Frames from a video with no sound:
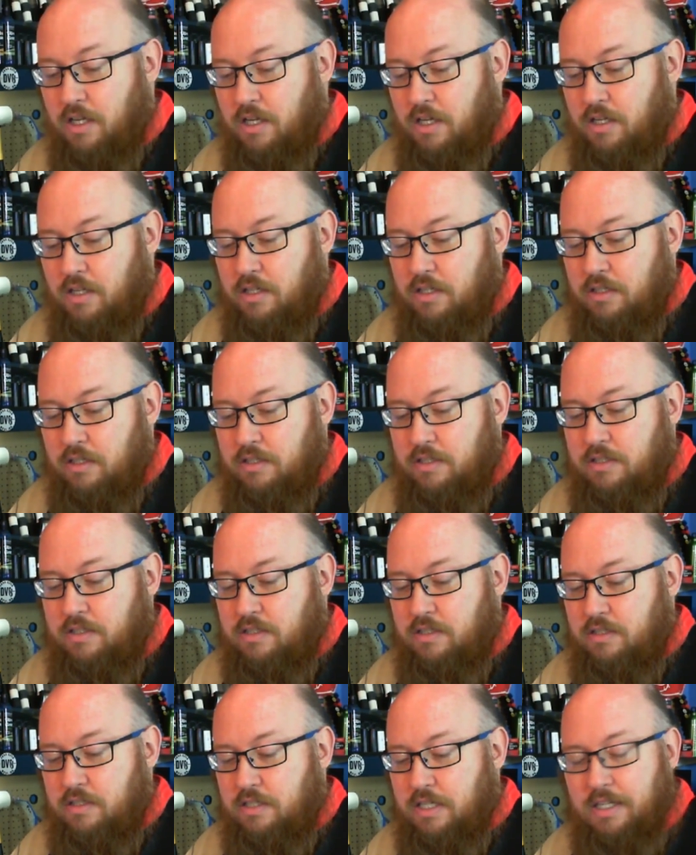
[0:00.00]

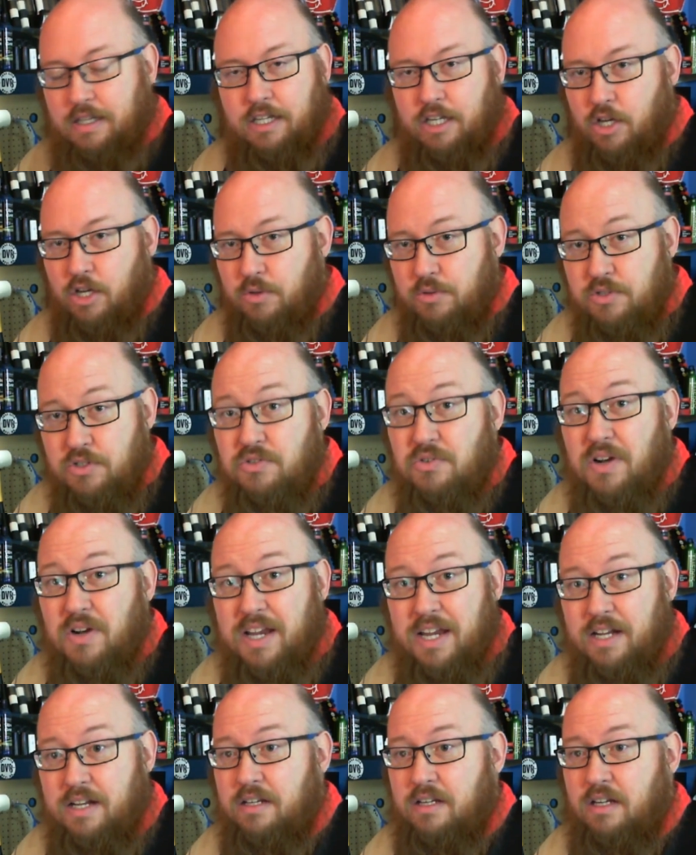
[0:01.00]
suddenly goes
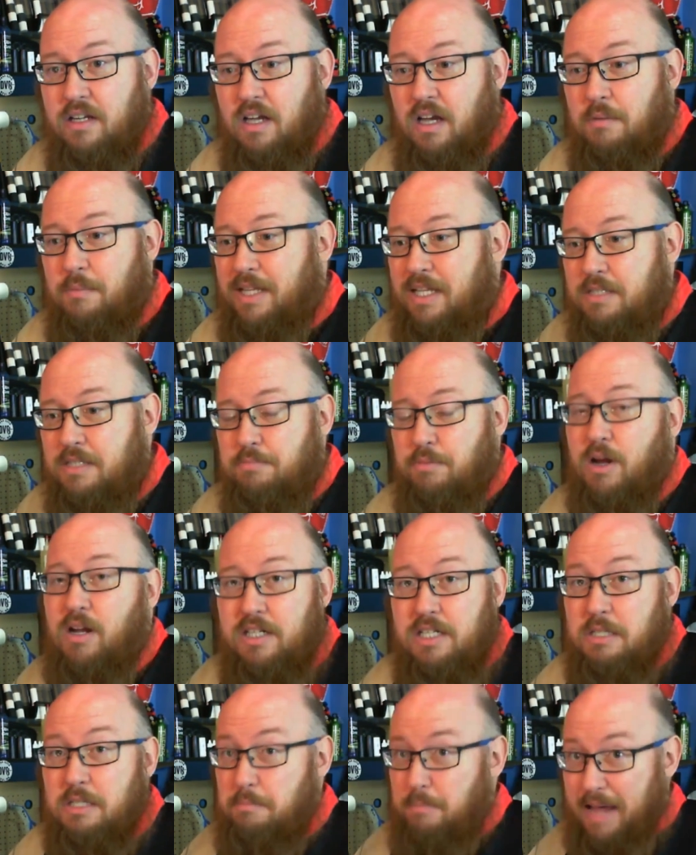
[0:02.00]
straight. I mean, this product
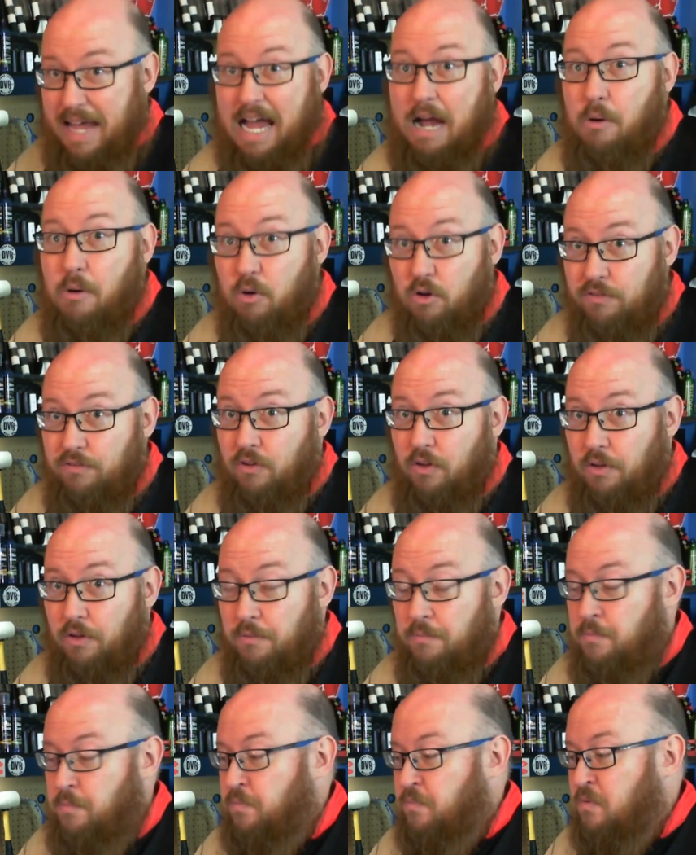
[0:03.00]
is powerful,
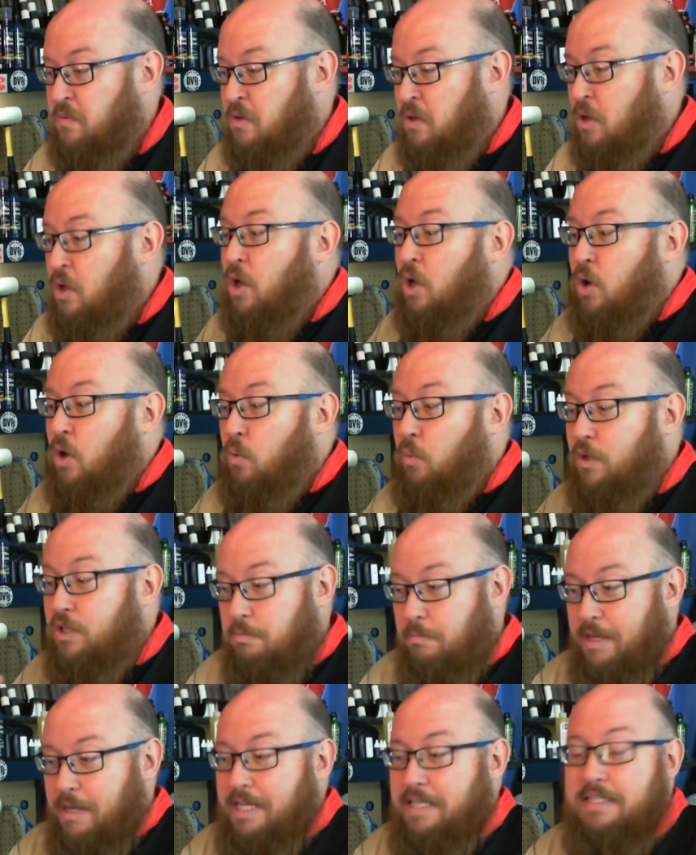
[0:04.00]
which
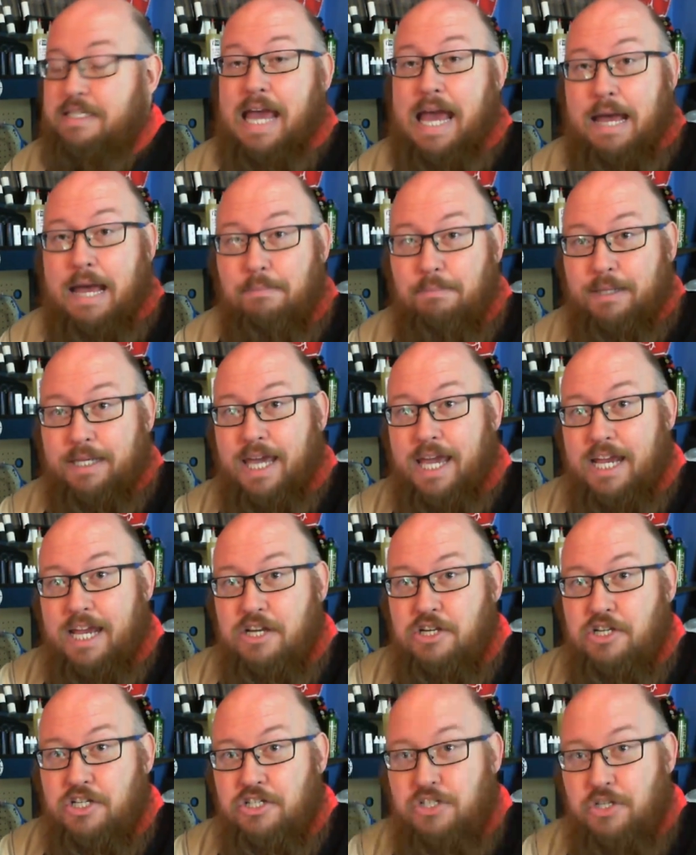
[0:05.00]
makes the
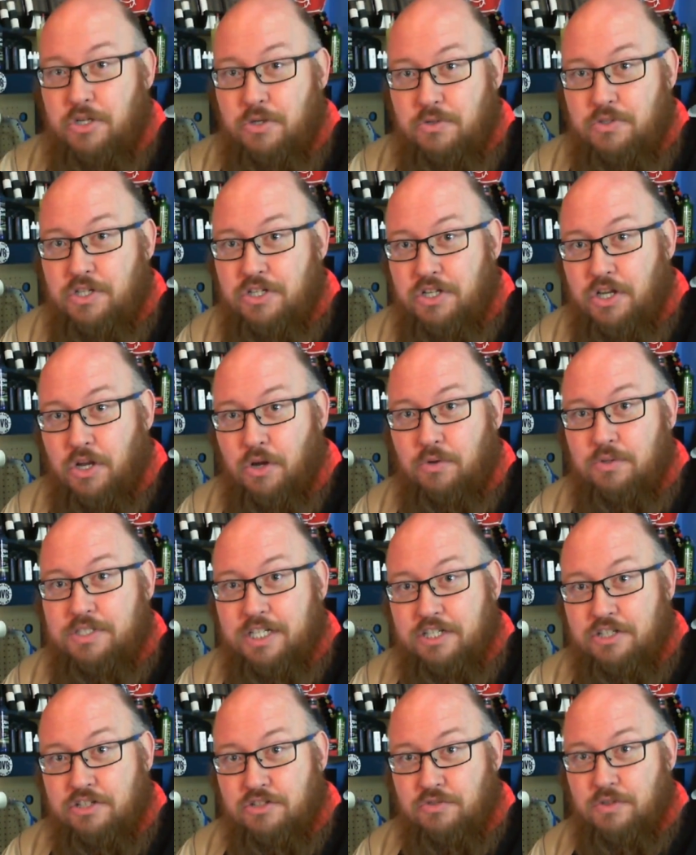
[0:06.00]
application do's and don'ts
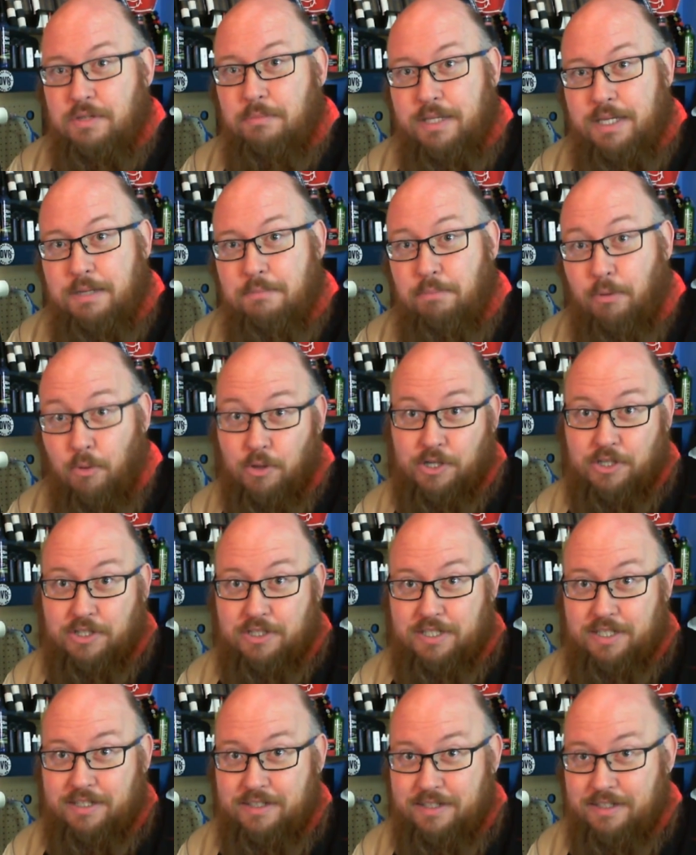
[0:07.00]
extremely important.
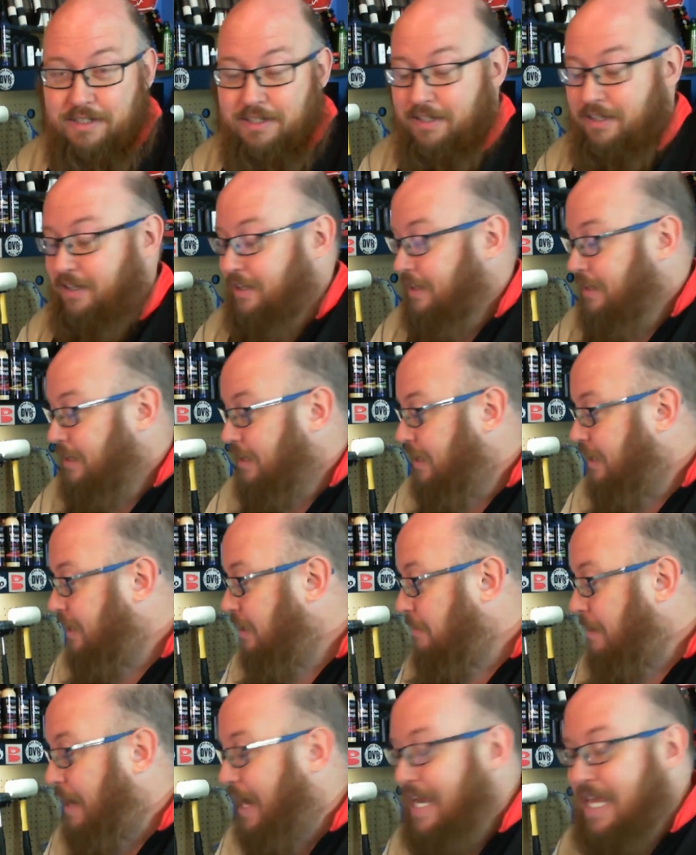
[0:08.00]

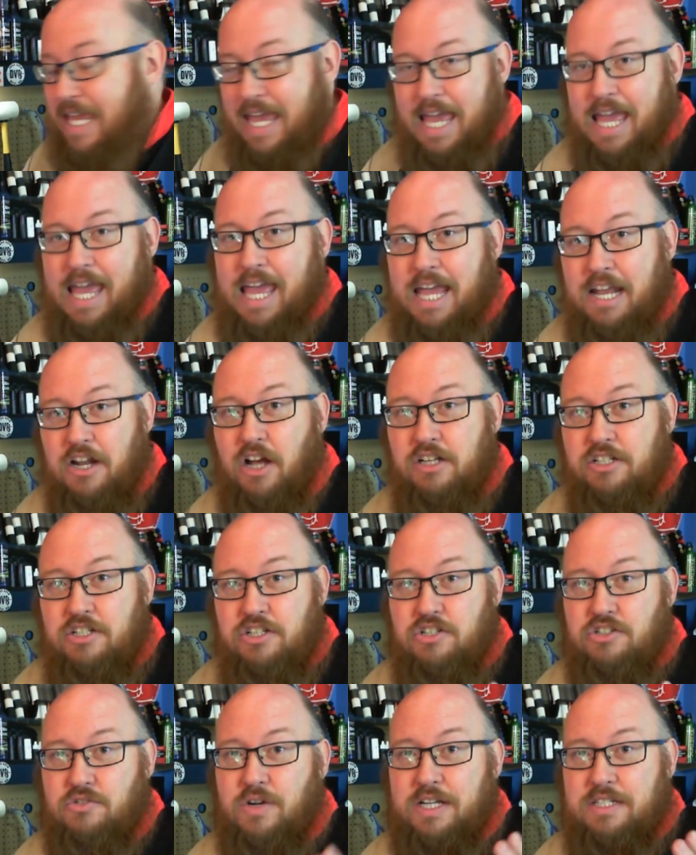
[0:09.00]
I cannot
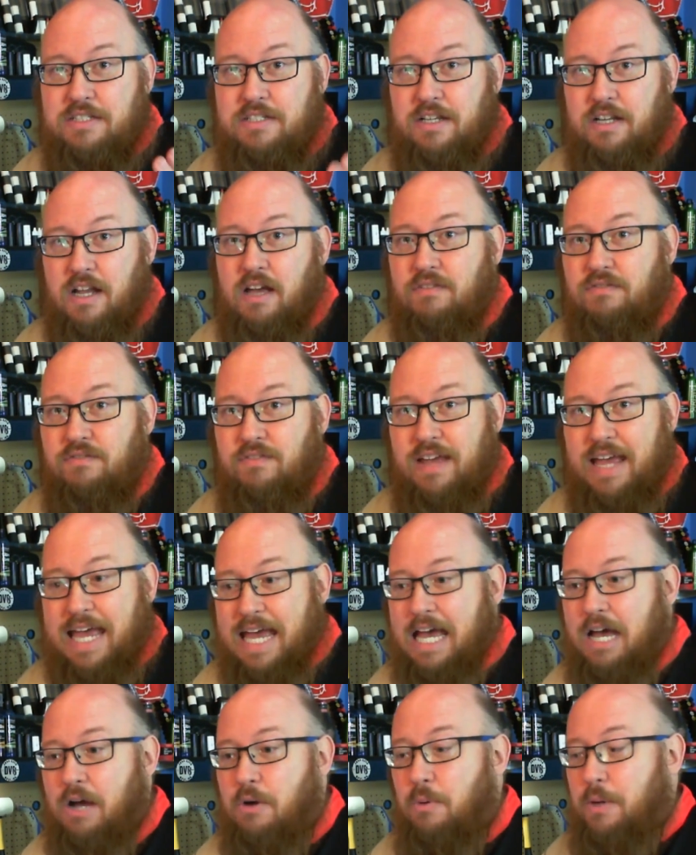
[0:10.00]
stress enough
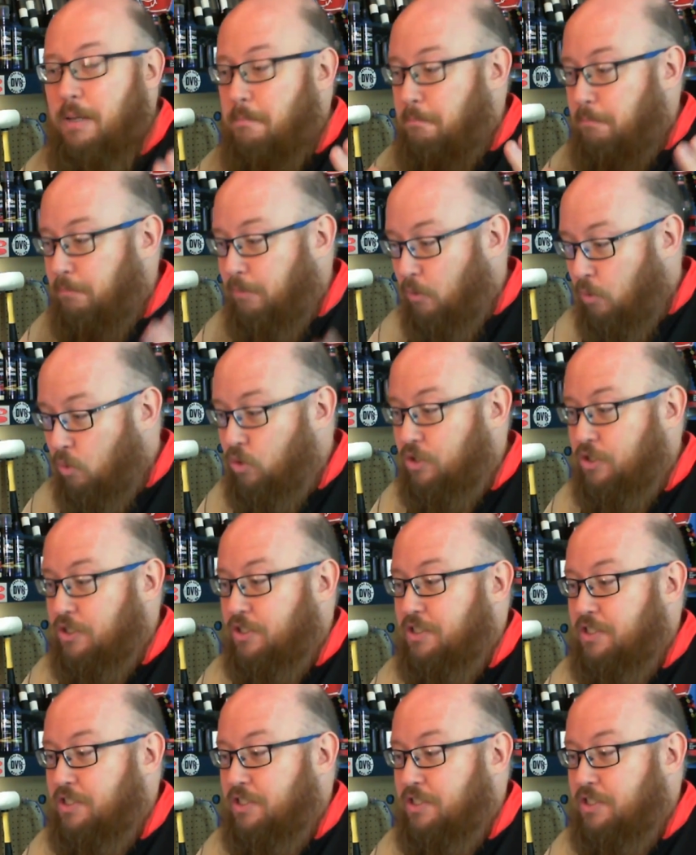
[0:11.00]
how important